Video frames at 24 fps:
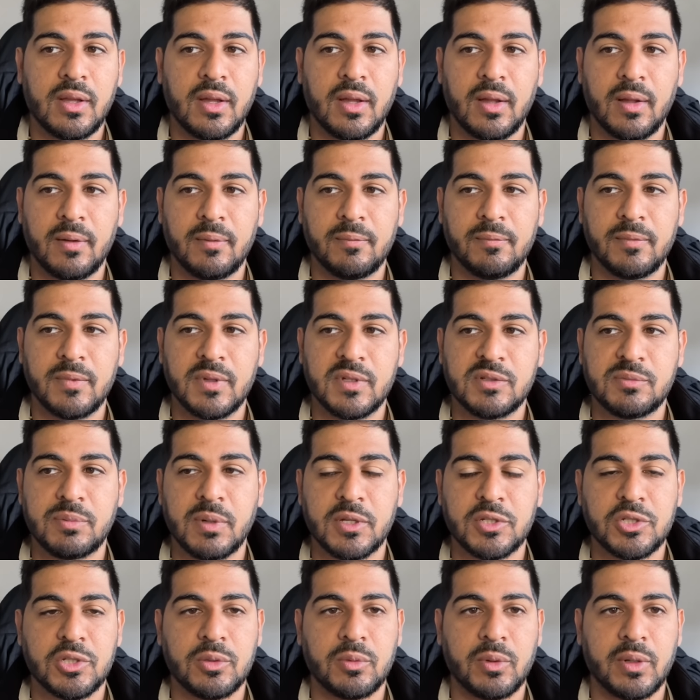um,
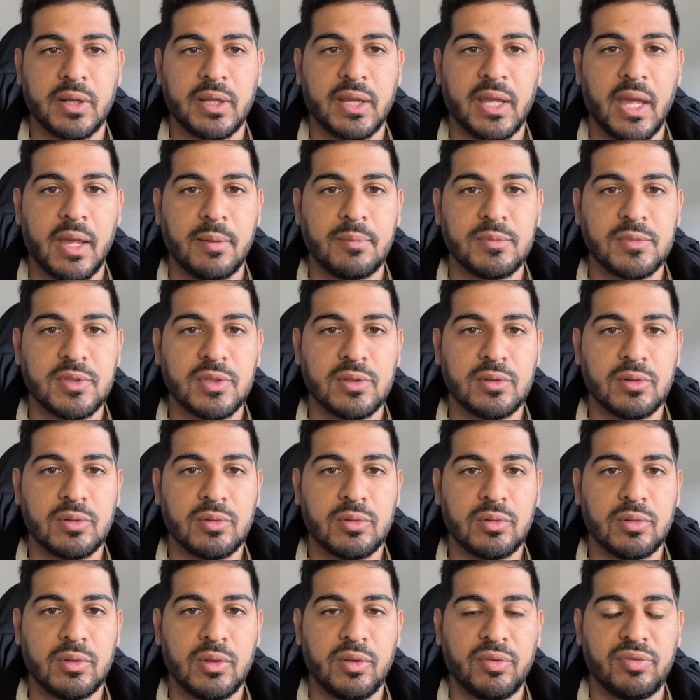especially when it came
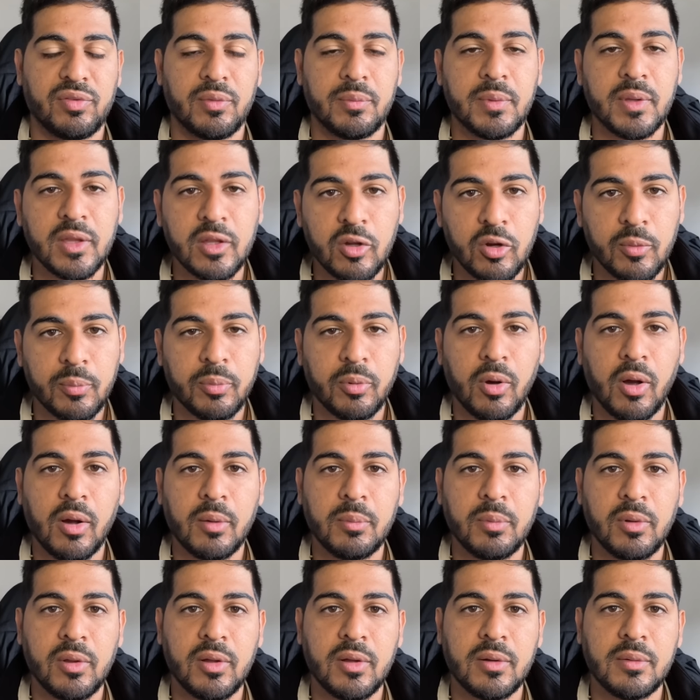to the familial
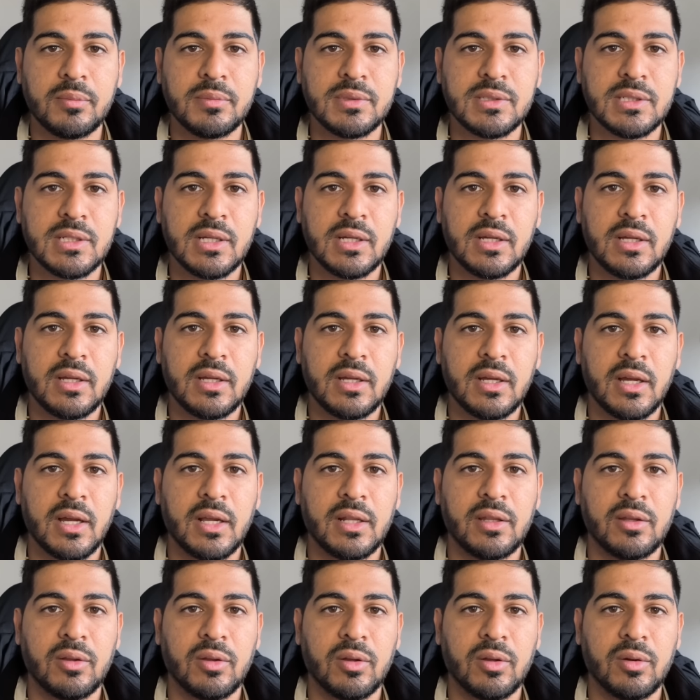problems
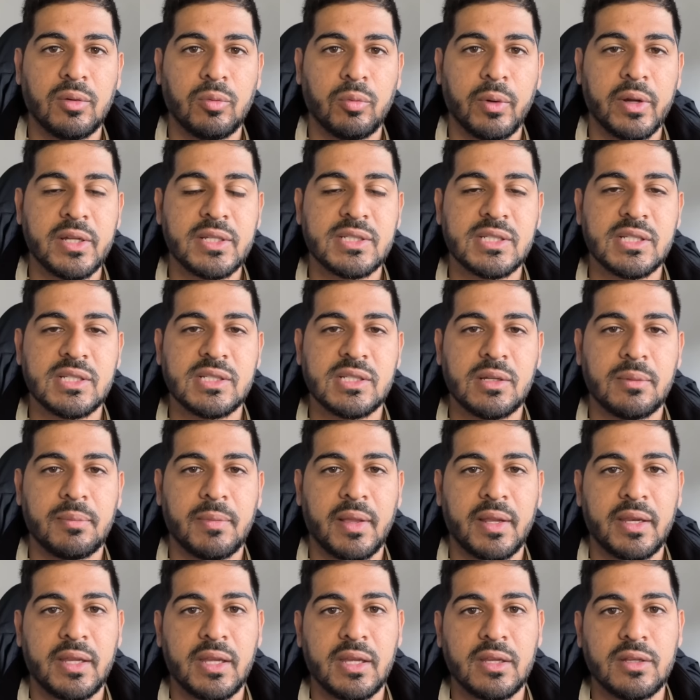and the racism
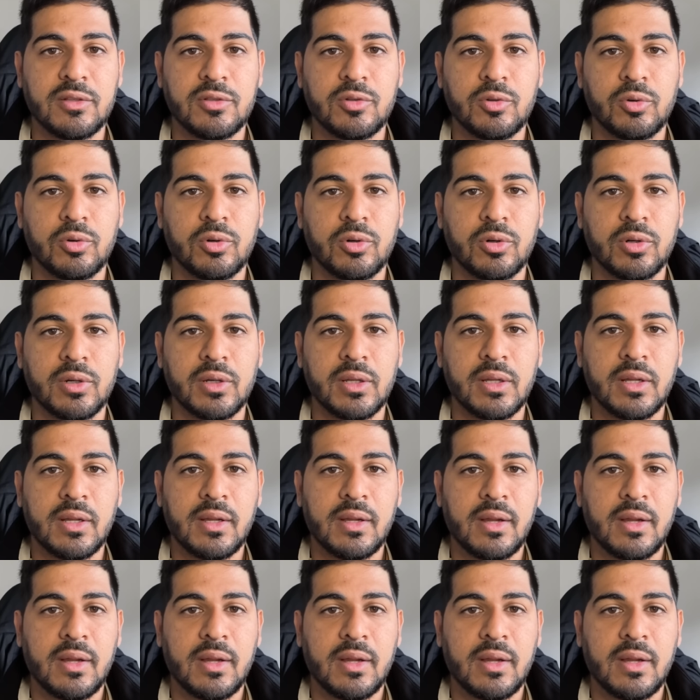that he endured,